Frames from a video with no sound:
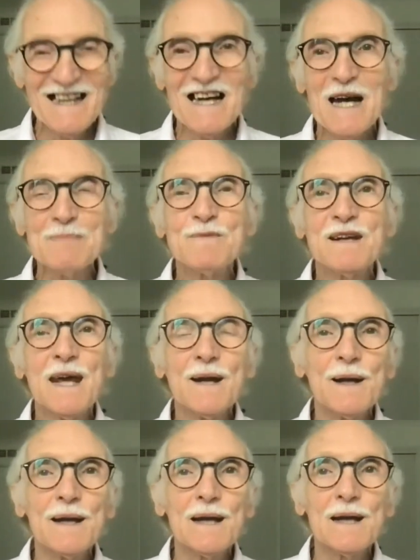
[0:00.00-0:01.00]
I'm
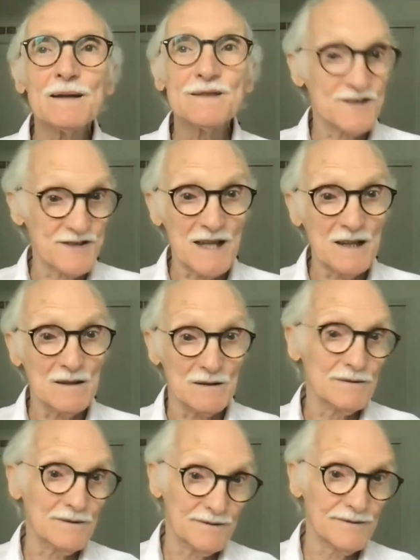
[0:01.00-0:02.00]
getting
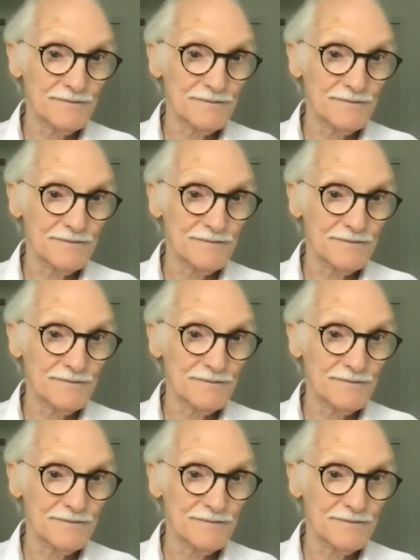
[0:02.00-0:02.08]
still,